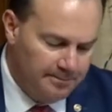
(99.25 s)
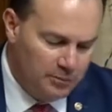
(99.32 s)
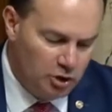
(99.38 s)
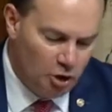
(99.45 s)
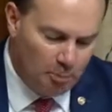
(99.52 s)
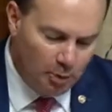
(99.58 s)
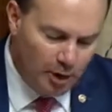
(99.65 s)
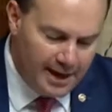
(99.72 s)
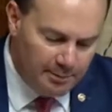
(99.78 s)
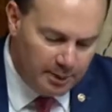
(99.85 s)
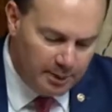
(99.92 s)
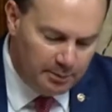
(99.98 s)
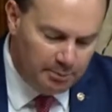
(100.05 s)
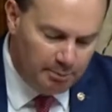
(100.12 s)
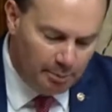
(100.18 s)
to
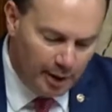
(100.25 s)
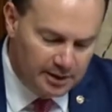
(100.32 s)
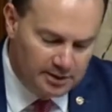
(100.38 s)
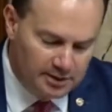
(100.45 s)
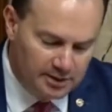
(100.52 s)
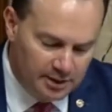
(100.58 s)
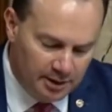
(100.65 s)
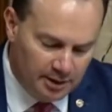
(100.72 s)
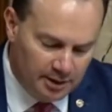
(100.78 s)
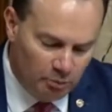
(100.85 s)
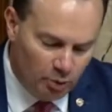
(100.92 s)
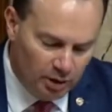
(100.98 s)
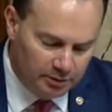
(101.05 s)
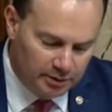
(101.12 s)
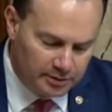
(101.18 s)
prohibit bikes in
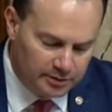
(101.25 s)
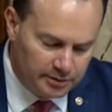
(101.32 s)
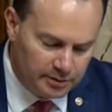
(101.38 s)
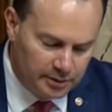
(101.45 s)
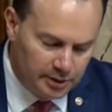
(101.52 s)
wilderness.